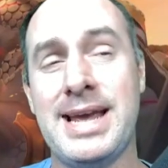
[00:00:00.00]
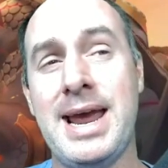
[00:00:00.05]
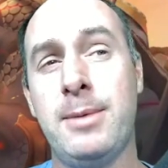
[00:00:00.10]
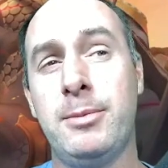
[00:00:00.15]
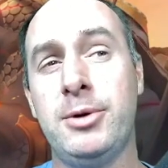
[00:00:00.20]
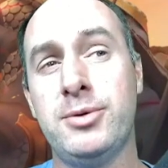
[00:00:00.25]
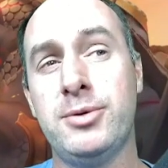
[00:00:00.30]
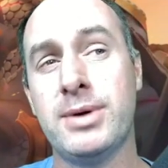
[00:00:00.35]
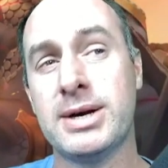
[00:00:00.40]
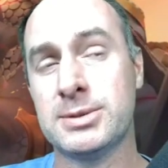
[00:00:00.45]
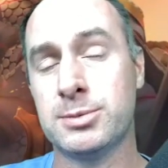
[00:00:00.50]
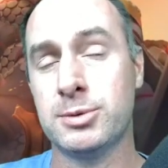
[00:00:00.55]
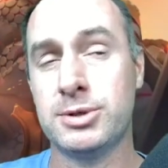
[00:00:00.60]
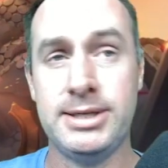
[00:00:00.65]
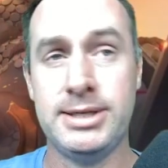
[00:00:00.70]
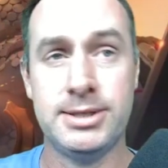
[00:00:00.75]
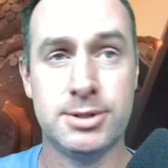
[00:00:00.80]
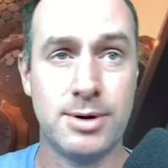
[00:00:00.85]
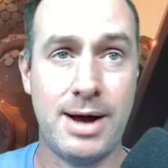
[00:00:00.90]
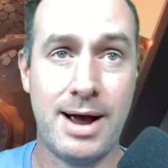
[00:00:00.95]
And when you
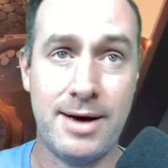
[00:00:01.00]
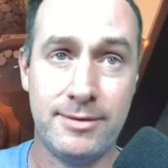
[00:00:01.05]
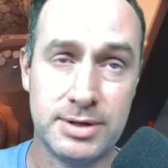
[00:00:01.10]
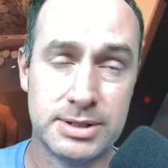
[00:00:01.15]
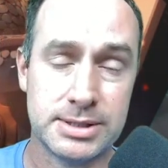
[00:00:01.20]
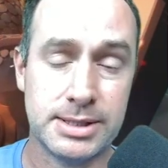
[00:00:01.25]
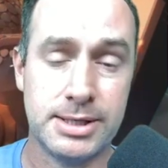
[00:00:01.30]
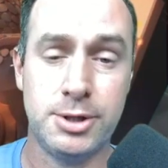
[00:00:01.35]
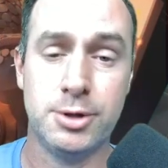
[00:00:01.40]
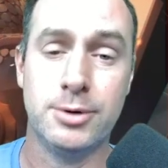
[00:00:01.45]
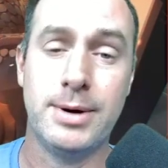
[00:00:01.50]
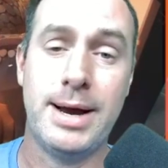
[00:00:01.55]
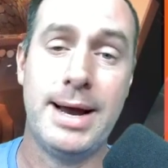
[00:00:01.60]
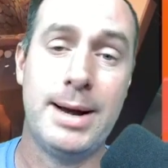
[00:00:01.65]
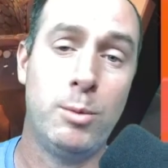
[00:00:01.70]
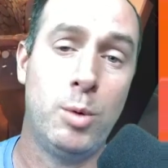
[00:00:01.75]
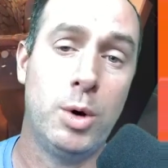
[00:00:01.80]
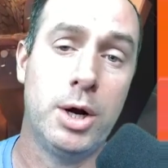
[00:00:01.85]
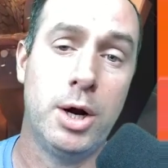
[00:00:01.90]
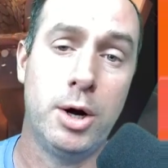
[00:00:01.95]
expertise her, obviously you're
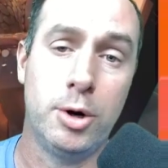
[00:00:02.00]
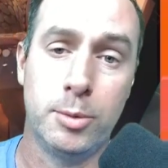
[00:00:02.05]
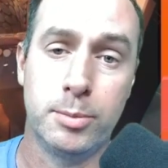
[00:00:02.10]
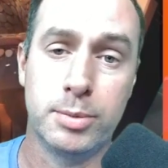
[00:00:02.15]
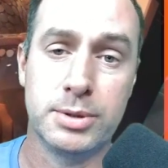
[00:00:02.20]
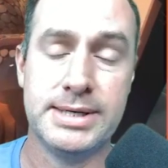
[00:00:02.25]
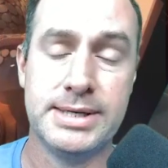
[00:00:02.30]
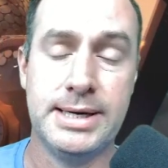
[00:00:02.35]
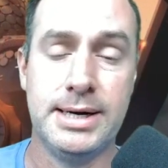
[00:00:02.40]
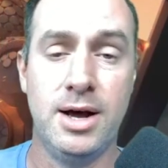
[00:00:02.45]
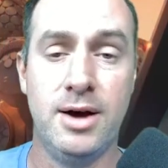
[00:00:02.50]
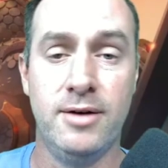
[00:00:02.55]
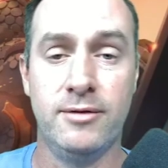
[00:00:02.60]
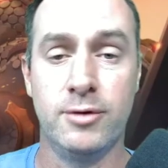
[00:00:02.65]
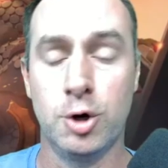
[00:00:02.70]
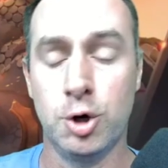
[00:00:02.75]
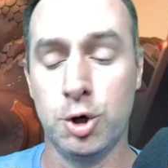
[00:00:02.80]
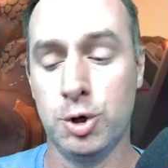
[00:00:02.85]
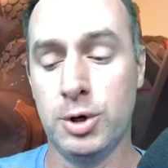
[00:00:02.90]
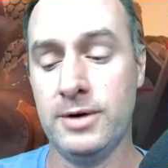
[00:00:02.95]
at 100%
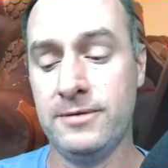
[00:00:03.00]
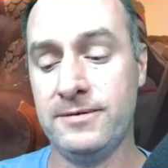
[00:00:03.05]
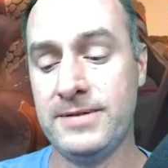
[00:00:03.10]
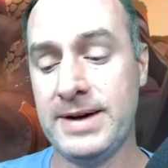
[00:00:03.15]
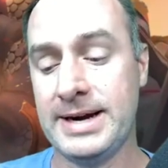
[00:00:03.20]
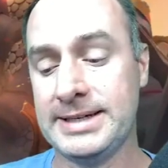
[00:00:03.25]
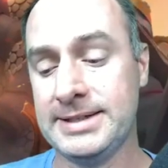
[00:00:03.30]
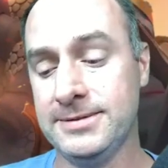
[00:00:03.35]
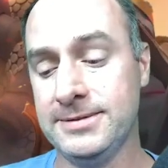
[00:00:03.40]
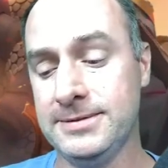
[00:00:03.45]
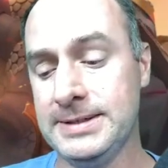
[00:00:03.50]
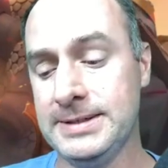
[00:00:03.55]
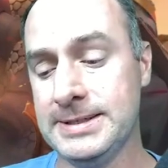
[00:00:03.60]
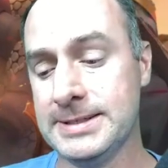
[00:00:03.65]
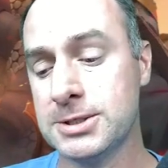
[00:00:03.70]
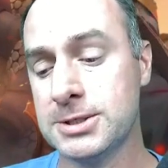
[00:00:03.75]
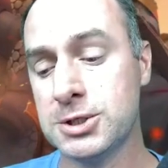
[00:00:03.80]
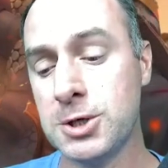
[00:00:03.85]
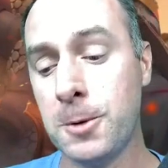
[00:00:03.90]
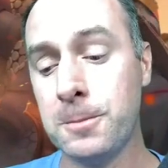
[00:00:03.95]
of her
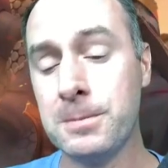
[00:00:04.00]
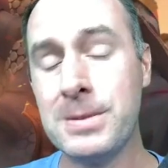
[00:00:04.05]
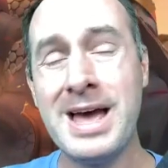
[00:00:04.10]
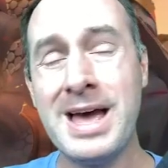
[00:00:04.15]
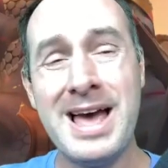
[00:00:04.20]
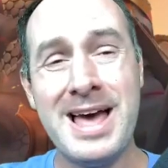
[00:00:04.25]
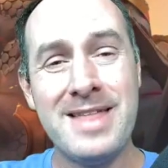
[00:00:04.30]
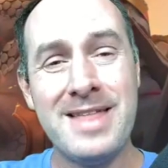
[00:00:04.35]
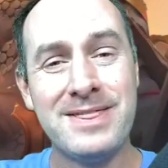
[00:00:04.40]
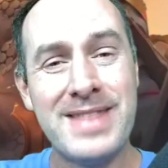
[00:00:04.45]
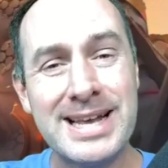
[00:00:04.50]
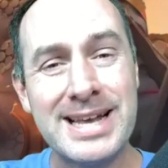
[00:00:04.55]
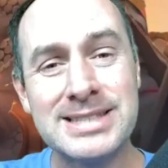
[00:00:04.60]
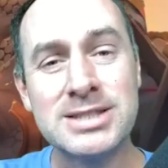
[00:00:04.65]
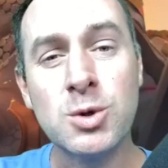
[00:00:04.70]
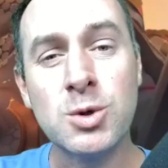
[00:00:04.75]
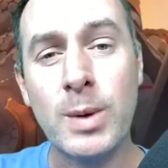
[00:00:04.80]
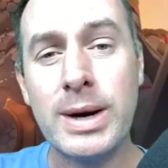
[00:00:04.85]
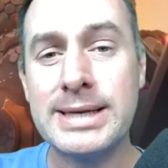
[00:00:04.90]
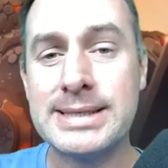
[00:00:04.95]
effectiveness. So
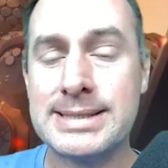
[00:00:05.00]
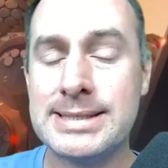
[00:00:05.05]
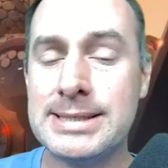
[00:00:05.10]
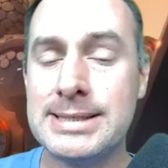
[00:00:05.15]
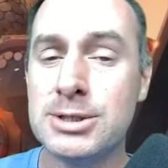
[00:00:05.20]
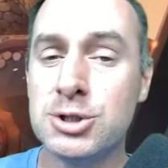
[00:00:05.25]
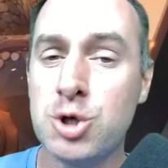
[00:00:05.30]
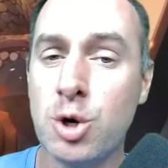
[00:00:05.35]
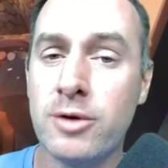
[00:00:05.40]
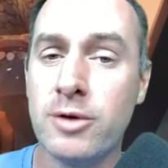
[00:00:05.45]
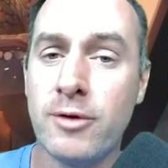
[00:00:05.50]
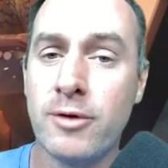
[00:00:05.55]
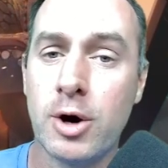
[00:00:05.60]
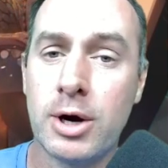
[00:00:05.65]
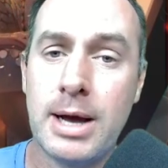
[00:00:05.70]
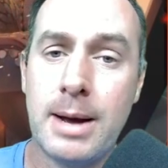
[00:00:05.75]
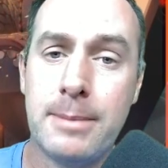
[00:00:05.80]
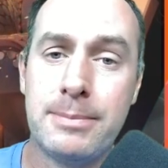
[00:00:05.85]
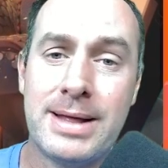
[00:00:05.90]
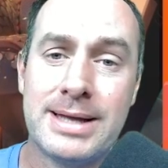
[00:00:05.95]
that's the way to skill Joan of
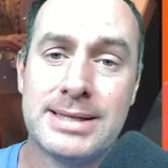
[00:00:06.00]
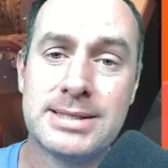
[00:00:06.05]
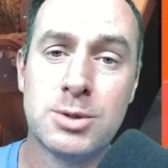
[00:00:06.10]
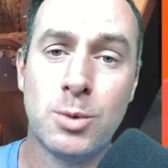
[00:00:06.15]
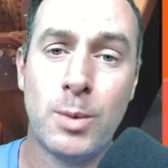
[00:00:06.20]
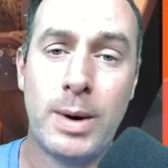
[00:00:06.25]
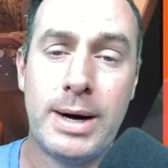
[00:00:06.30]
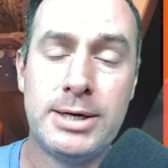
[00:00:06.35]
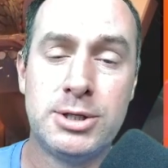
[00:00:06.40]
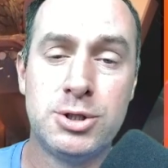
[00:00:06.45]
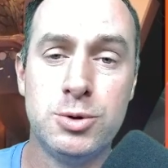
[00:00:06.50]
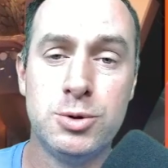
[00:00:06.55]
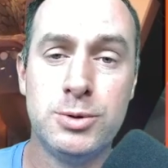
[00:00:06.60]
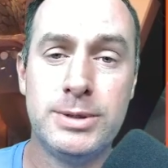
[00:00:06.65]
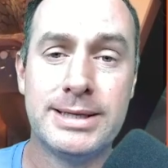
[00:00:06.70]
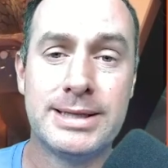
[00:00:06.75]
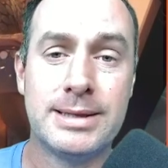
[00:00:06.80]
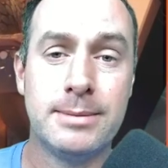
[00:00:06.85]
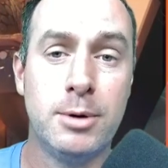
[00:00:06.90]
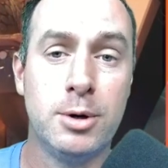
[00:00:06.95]
Arc up. That's the way to
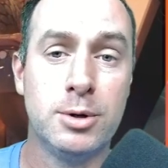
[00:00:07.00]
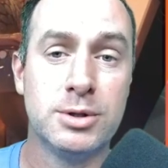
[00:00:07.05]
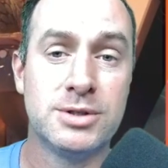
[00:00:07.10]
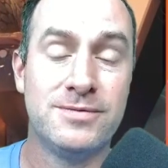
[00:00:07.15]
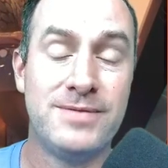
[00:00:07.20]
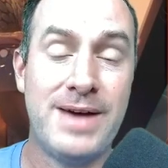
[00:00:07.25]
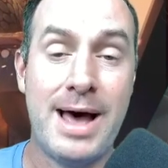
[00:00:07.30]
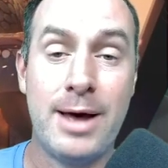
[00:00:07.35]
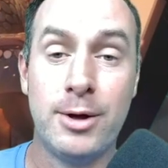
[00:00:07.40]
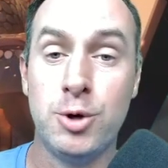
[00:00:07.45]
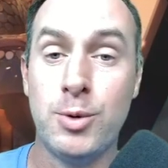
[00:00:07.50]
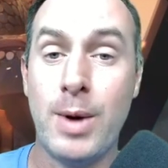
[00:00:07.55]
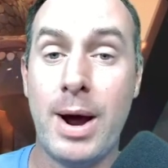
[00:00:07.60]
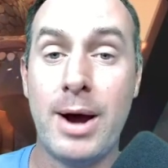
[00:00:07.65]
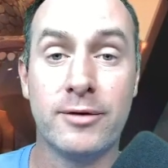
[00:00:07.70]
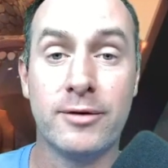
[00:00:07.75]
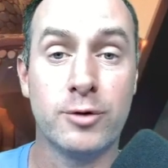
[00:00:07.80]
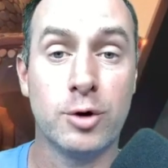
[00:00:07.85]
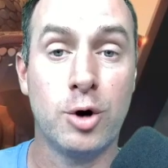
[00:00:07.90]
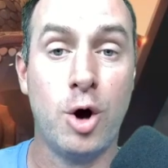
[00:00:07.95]
get the most value
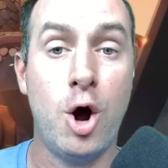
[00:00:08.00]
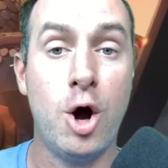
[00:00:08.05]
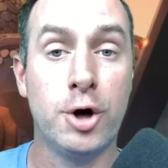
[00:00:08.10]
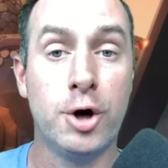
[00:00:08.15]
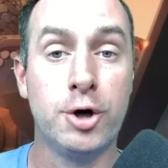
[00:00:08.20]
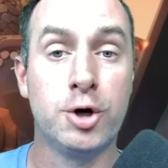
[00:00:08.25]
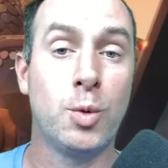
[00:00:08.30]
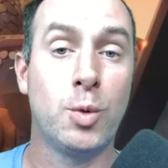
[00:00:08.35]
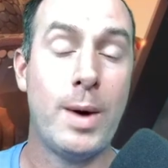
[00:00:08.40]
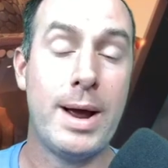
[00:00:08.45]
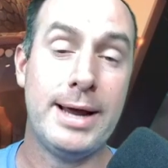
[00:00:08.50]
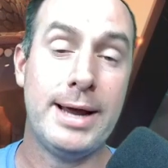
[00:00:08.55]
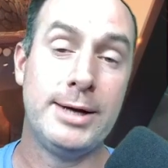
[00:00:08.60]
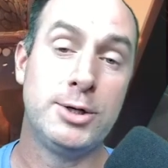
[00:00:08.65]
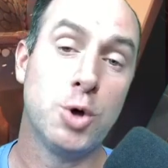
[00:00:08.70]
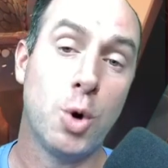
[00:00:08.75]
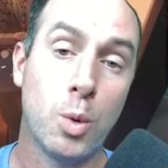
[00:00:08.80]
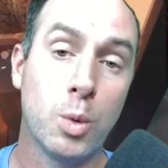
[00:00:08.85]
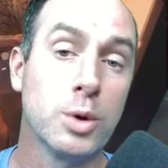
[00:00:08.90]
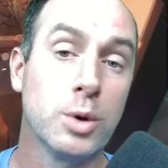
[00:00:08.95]
out of her on your way
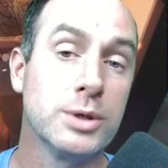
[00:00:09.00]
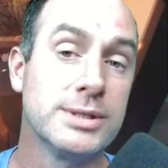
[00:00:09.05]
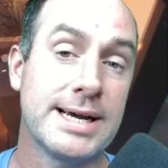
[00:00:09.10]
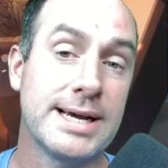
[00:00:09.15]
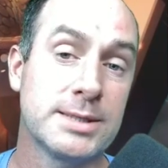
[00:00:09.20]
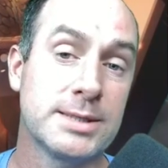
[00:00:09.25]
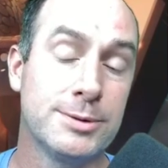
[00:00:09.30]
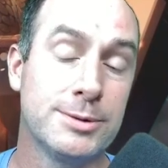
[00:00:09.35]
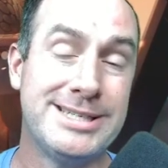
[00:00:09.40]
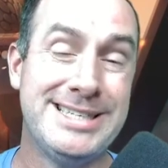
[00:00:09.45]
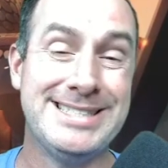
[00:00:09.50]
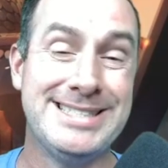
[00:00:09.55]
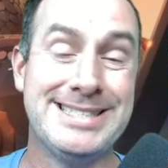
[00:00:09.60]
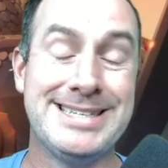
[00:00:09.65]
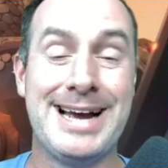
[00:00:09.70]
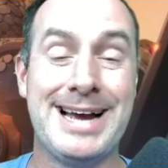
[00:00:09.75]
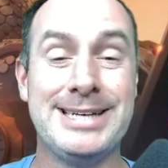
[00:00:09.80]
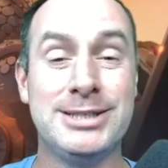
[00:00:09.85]
towards expertising.